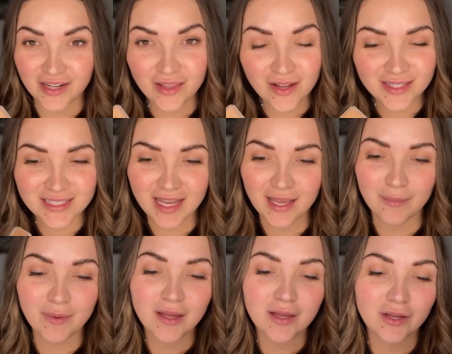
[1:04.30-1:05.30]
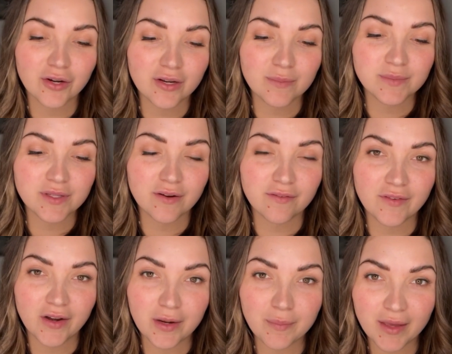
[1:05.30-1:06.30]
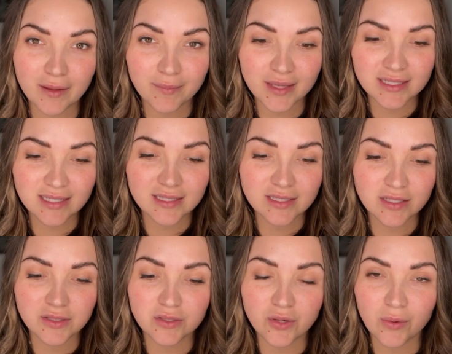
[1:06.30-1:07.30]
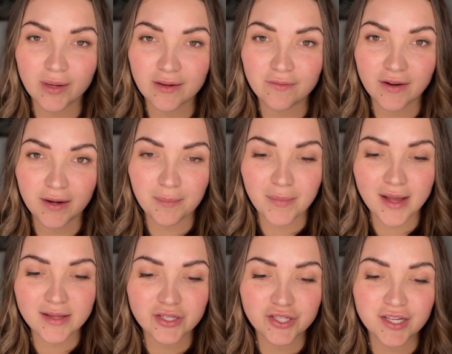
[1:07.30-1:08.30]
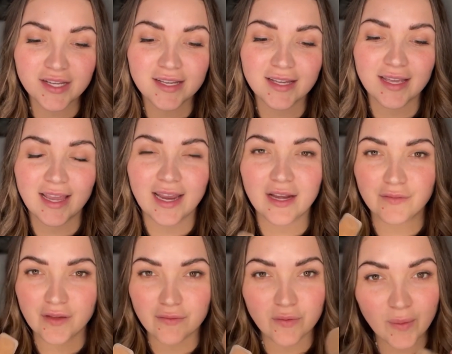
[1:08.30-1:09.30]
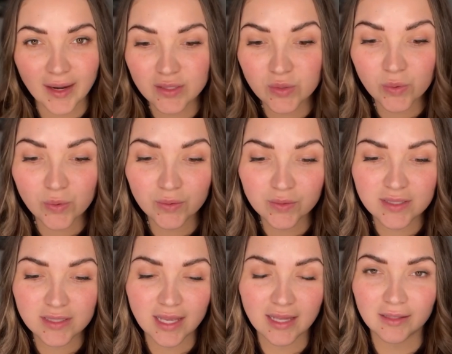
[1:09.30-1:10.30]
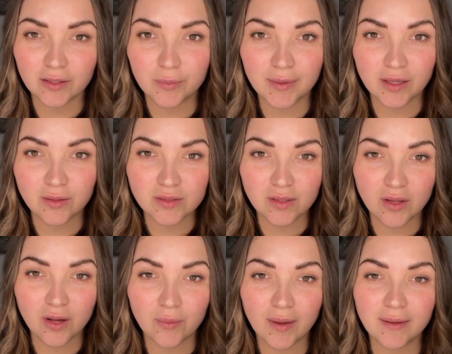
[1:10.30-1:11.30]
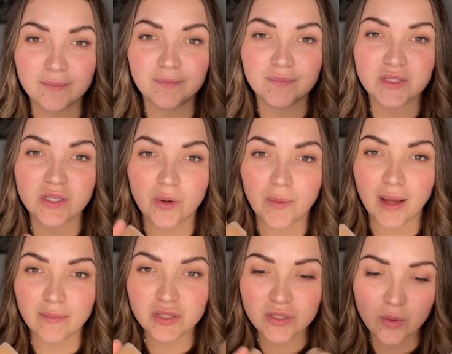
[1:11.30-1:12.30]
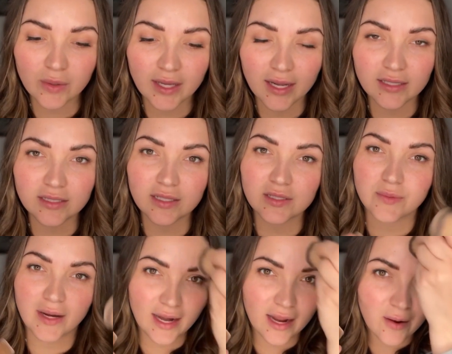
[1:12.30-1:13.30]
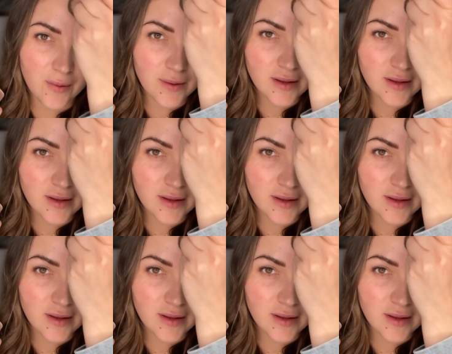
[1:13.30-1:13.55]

long time. Creams are very pigmented, so you don't need very much. And if you have the right tools, a little bit goes a long way. So I'm just holding on to this right now